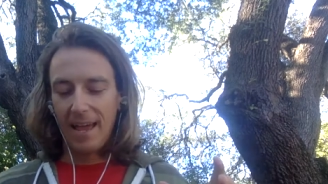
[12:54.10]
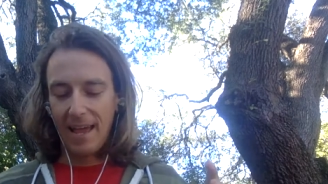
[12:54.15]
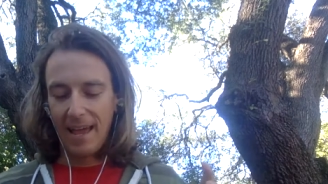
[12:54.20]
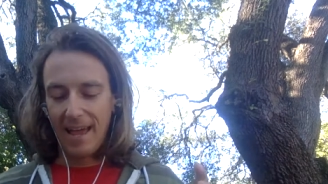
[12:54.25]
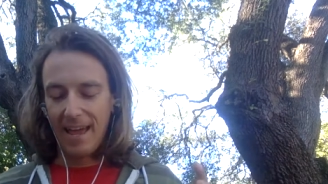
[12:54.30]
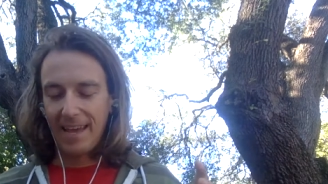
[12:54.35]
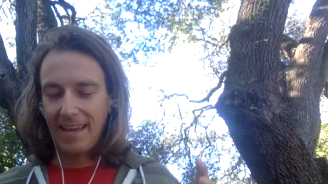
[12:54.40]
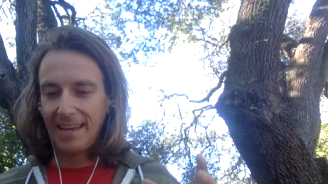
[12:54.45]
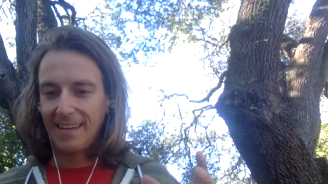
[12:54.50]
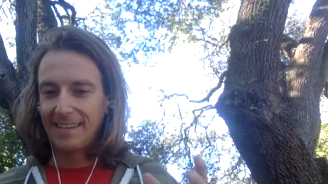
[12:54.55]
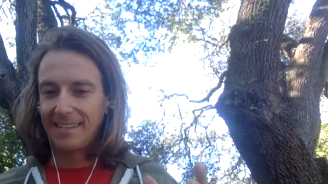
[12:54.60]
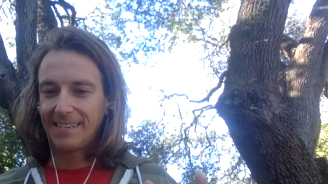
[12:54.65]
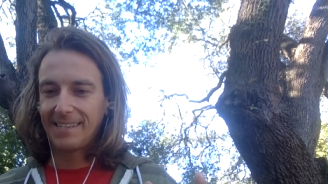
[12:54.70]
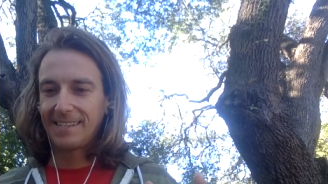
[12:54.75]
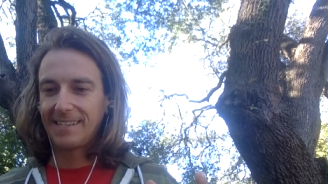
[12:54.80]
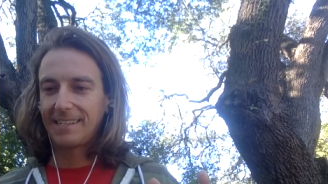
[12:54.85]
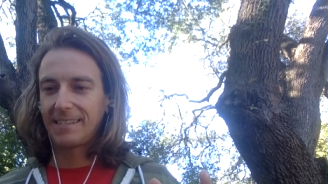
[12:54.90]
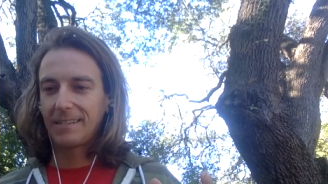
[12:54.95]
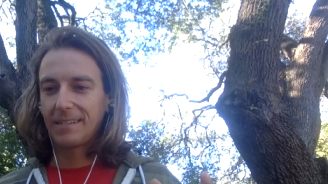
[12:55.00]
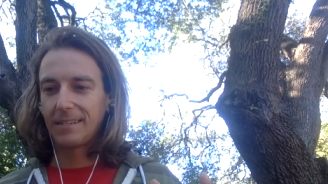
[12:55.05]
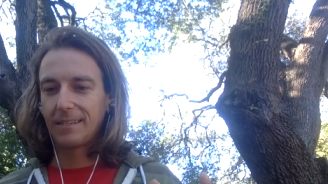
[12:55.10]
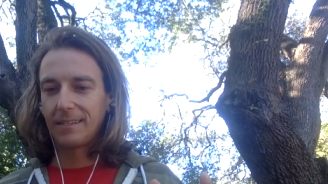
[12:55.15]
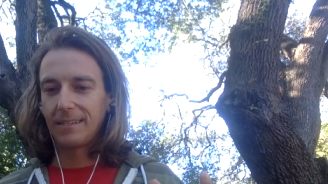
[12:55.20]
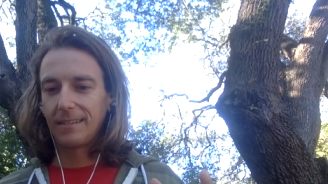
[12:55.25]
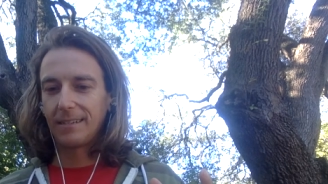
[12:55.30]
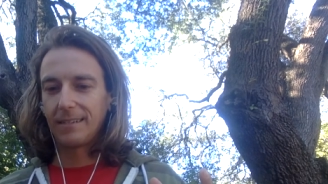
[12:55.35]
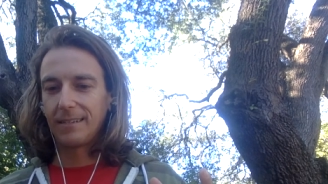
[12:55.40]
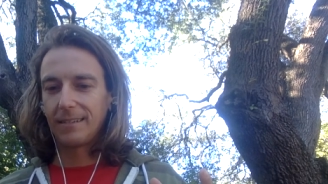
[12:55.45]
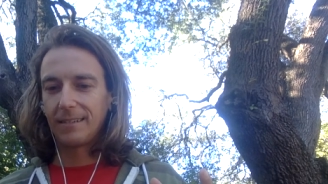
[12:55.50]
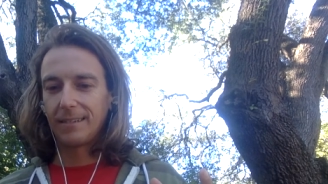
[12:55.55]
and
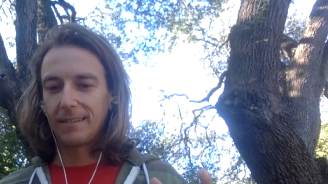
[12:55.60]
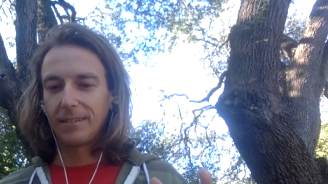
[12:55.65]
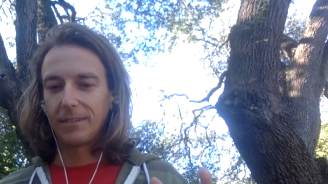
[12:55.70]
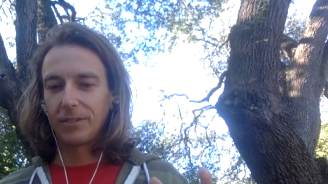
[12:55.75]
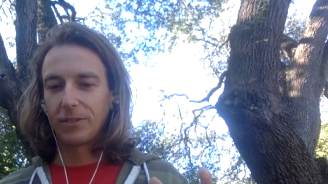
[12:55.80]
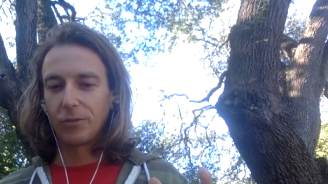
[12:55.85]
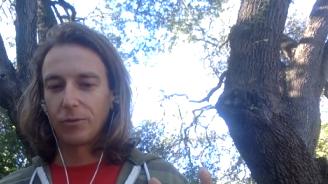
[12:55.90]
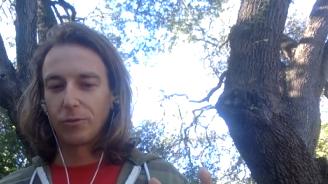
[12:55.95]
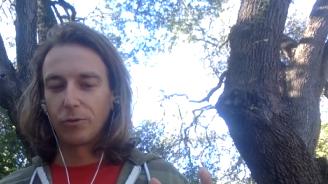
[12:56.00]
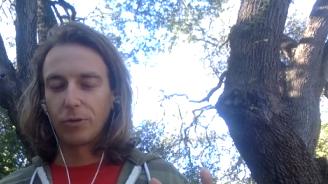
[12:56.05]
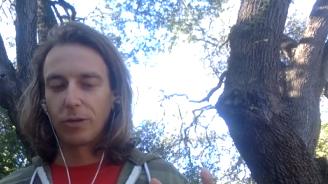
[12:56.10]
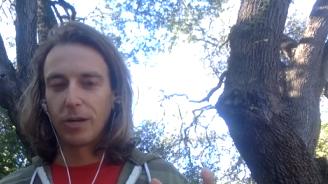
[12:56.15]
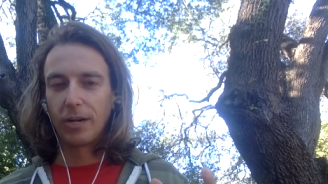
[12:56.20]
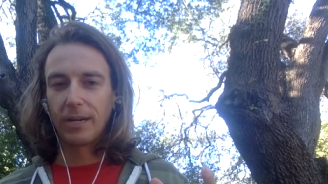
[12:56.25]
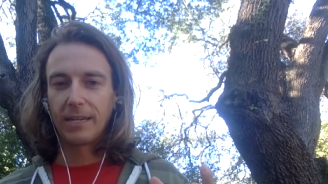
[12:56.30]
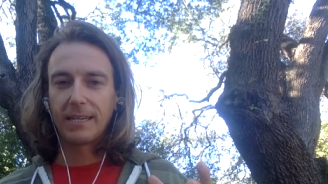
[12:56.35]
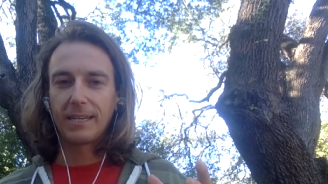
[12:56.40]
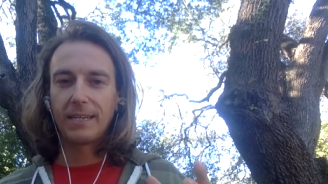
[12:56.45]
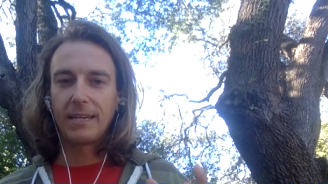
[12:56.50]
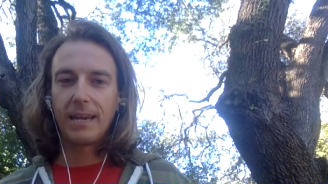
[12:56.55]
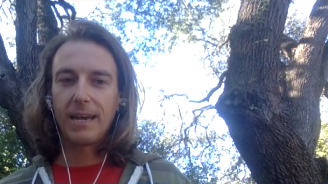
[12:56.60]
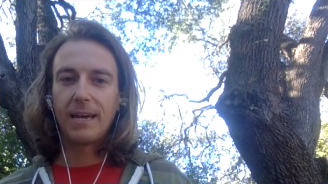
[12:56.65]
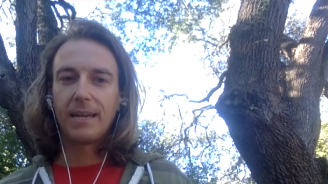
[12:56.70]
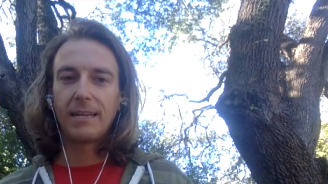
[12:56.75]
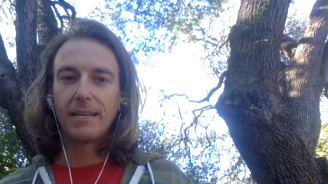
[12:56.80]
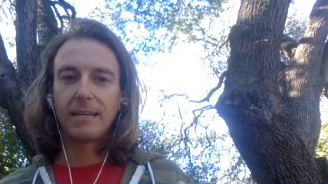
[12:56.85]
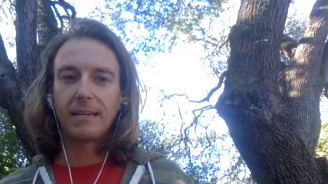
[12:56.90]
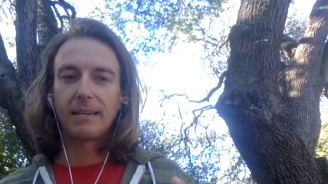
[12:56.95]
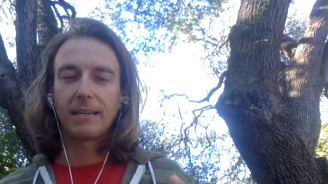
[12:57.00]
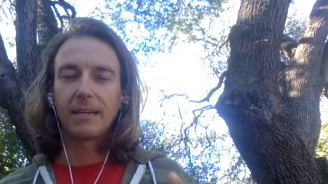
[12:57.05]
you know,
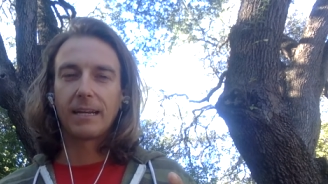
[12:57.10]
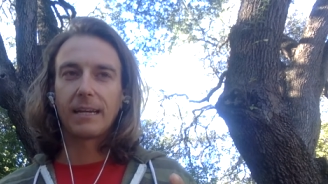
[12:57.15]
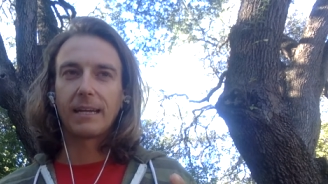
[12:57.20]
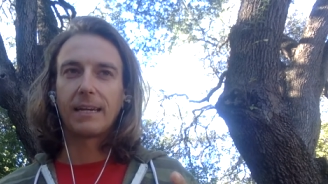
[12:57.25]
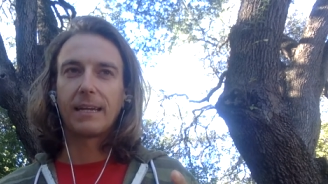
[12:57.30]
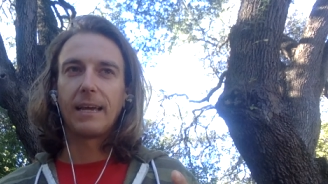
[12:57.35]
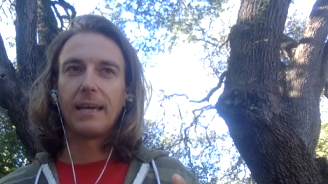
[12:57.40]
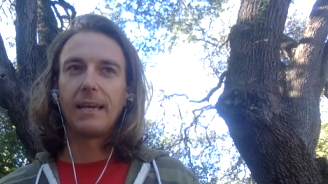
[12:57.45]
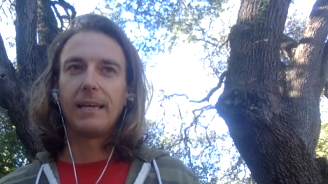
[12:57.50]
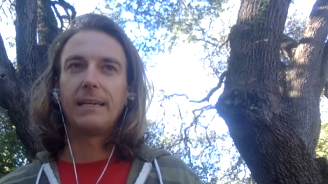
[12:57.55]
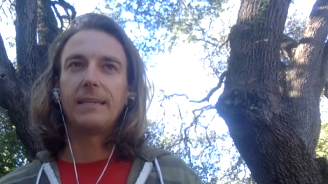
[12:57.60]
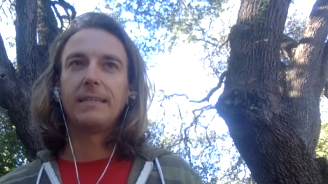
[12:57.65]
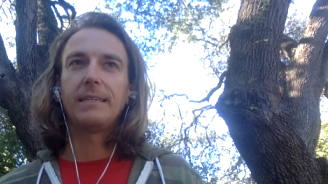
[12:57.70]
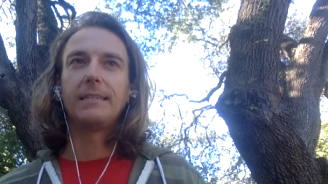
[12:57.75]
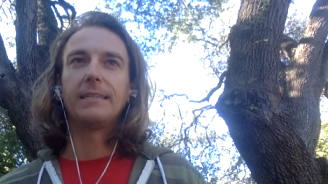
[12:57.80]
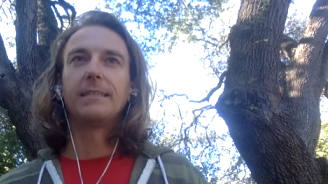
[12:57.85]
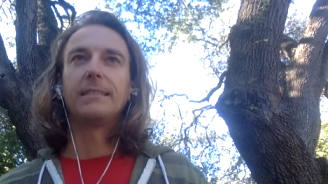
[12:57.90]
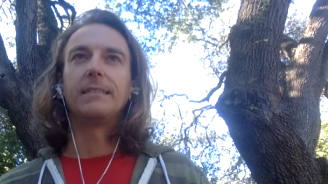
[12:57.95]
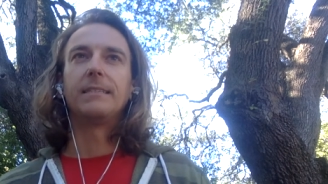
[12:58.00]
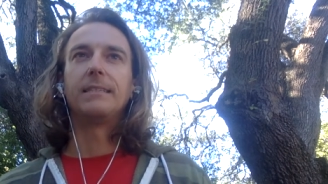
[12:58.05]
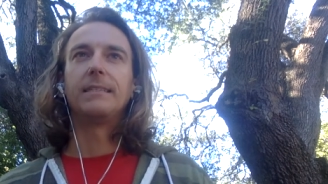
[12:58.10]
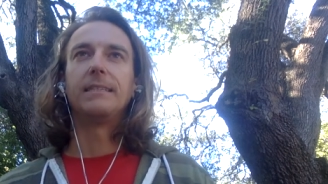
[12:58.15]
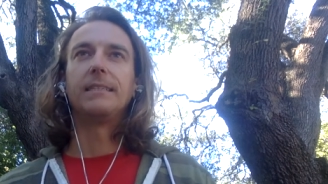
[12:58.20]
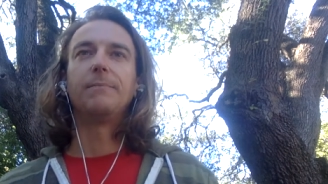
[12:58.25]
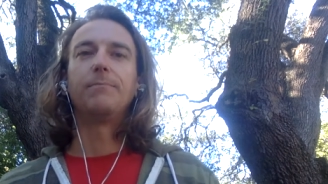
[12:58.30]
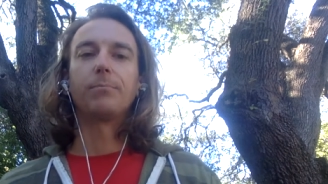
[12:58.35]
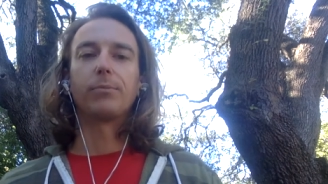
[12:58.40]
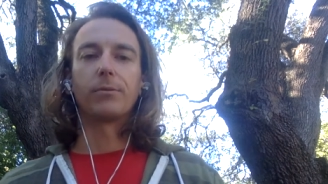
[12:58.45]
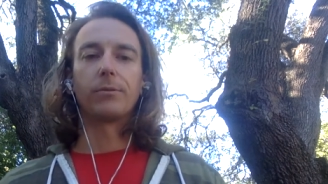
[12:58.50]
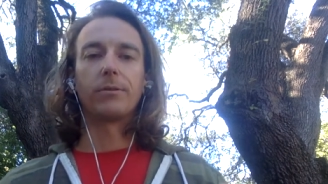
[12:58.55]
again gain a
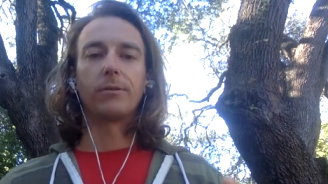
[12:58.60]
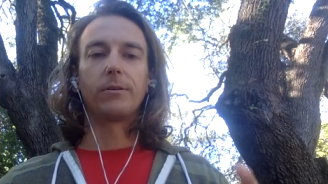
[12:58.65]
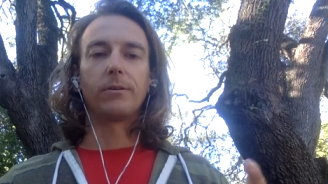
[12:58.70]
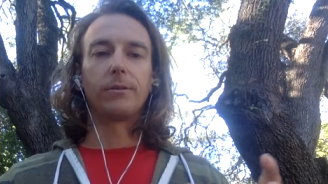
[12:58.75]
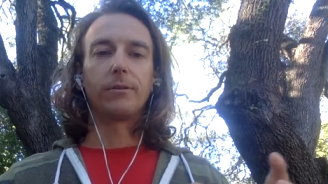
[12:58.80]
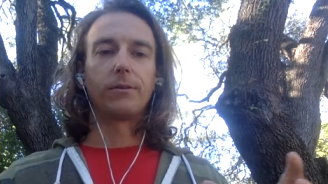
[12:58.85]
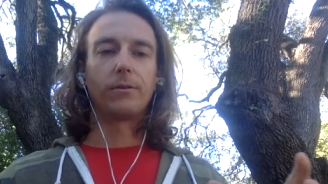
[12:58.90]
deeper